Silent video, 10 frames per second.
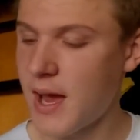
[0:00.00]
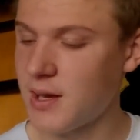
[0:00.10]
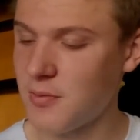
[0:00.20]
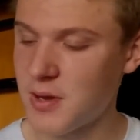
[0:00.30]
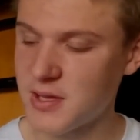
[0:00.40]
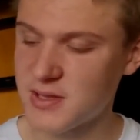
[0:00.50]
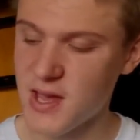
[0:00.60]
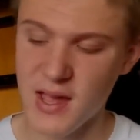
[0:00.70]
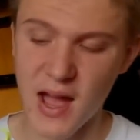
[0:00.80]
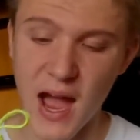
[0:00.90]
anyways,
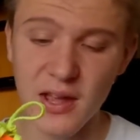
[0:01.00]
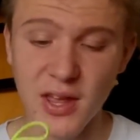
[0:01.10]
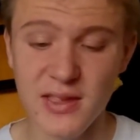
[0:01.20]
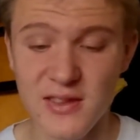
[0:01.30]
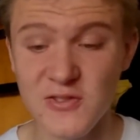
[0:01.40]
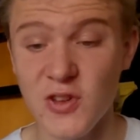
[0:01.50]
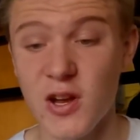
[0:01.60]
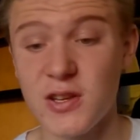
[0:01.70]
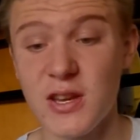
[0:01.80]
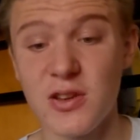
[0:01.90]
I like this
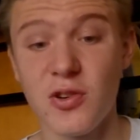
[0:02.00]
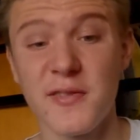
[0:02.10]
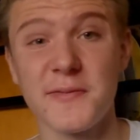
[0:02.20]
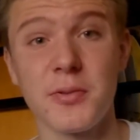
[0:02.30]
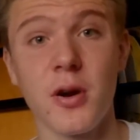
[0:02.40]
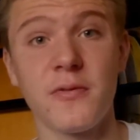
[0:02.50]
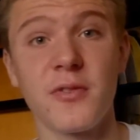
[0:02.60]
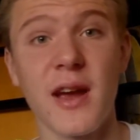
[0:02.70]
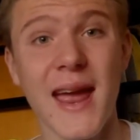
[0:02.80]
Saucony Endorphin Pro for